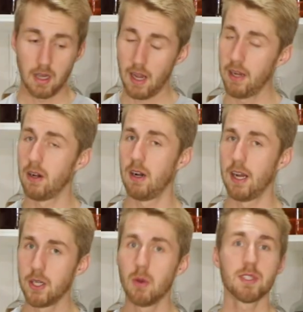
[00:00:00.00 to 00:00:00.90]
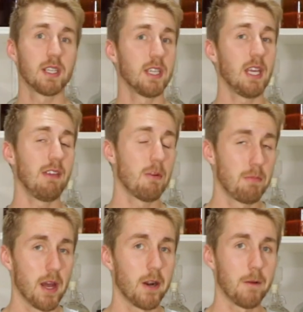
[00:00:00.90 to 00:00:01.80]
I, I know it's gonna get even
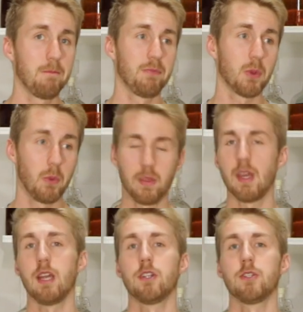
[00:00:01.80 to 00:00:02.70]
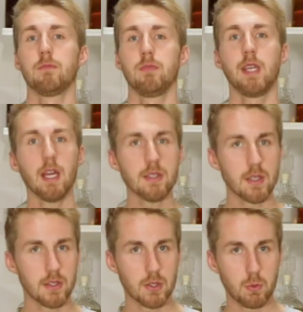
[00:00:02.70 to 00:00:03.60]
better with age. Yes,
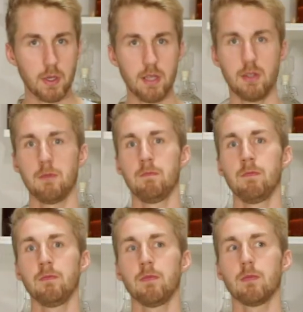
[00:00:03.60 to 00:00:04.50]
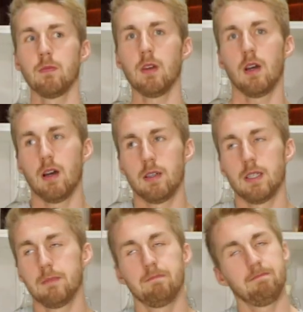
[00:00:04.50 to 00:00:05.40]
it's sweet.
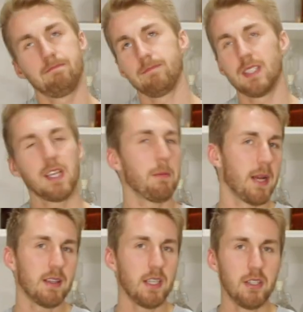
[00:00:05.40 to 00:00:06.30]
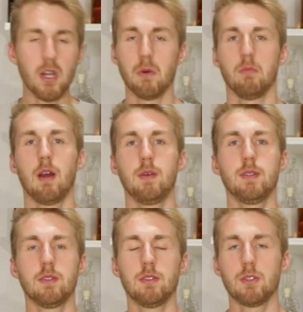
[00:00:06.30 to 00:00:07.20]
Um, is that a bad thing? No, I
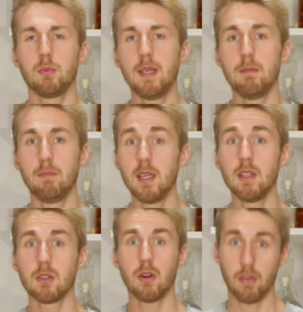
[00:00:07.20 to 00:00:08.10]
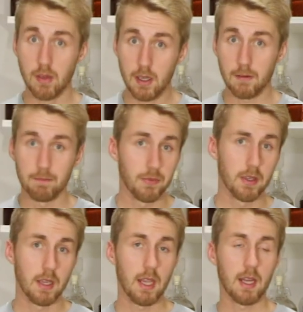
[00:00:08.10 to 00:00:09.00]
mean, sweet meads are a thing.
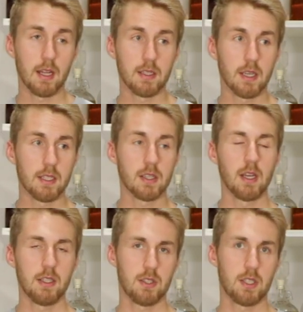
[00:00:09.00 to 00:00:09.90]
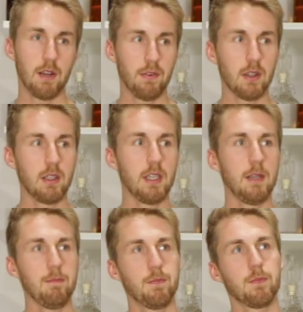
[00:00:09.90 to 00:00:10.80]
And it's, it's
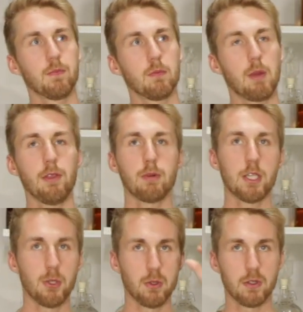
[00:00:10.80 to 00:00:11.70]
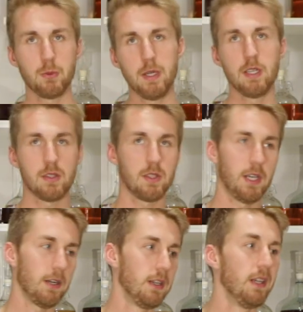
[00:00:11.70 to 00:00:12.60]
definitely, my threshold of sweetness is
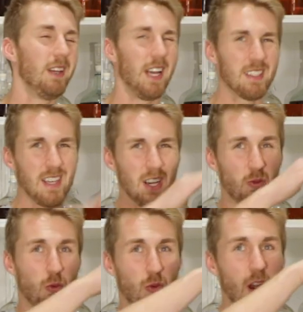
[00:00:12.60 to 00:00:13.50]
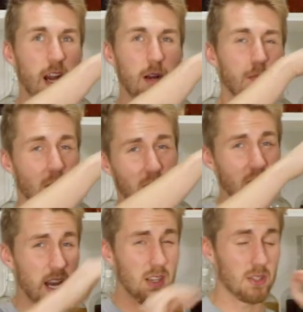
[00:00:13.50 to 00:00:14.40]
here. It's like right above
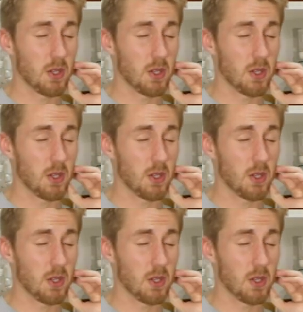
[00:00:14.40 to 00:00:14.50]
that.